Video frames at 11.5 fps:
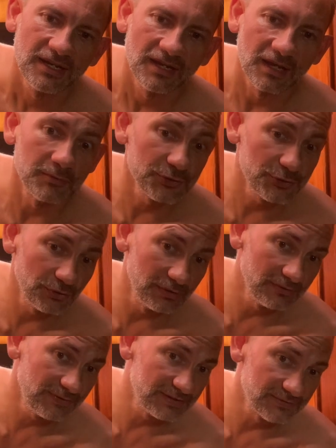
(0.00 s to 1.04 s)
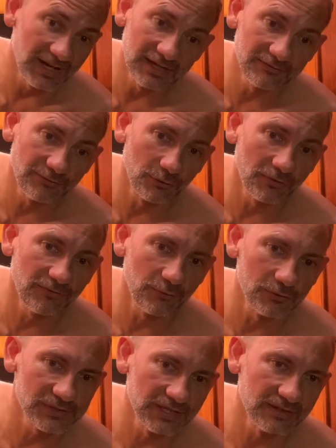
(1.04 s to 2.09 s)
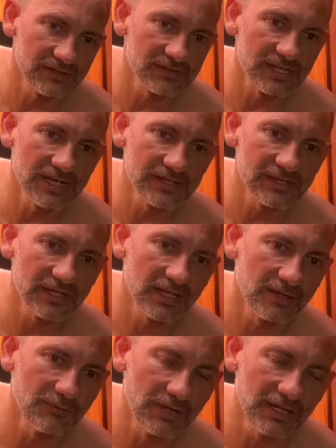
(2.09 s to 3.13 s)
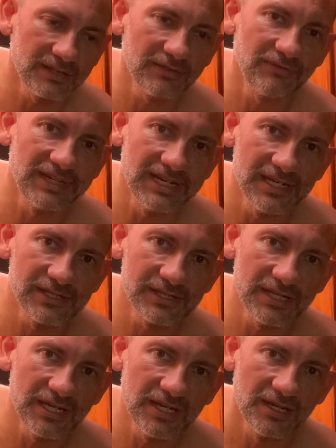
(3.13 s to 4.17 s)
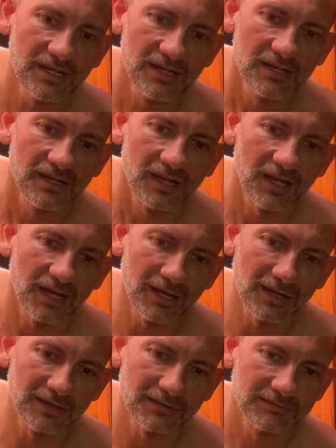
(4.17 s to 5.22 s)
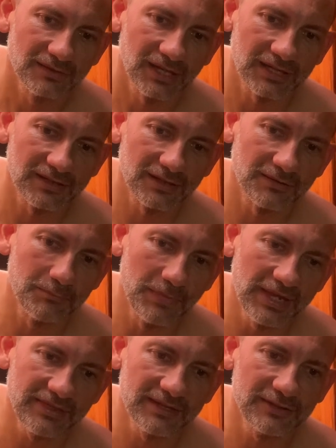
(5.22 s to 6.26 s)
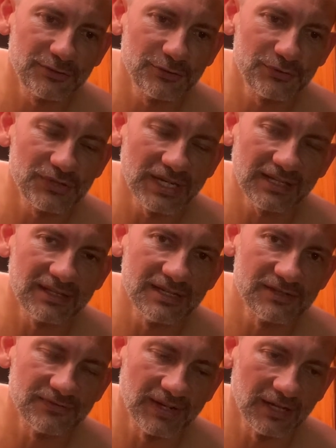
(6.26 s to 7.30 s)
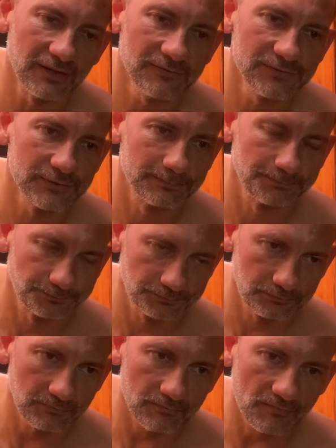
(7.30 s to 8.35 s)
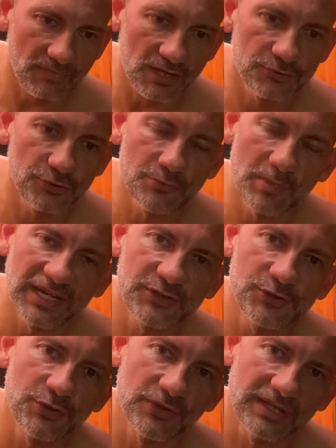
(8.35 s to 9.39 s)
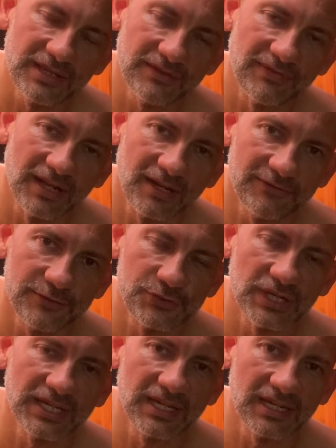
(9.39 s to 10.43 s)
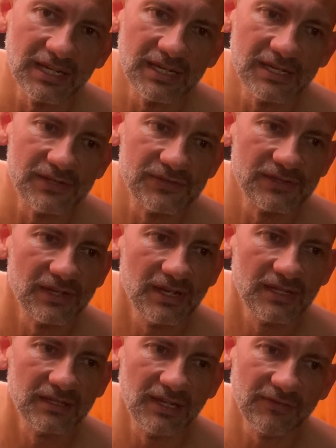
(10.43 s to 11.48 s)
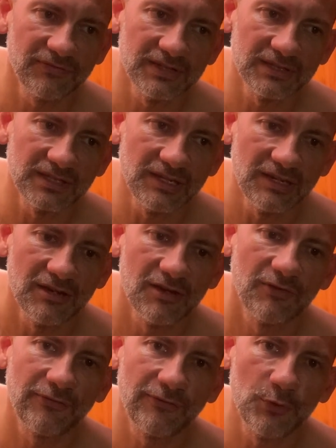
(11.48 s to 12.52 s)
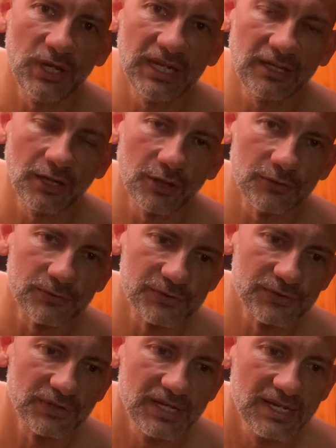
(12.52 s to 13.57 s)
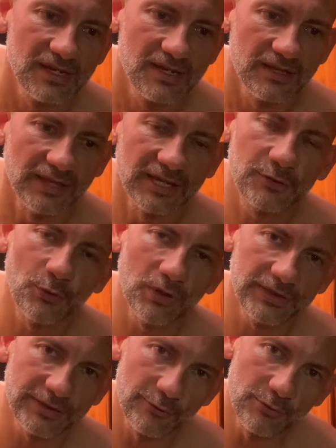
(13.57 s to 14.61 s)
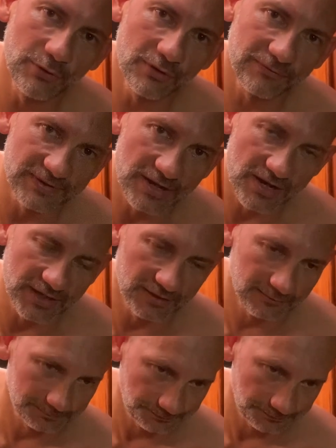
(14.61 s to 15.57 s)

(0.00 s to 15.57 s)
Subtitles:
I'm not sure if it's valid for all 4 cylinders. There's a relatively easy like a method to check these valves to make sure that the valve you're checking is definitely fully closed. They call it the rule of 9.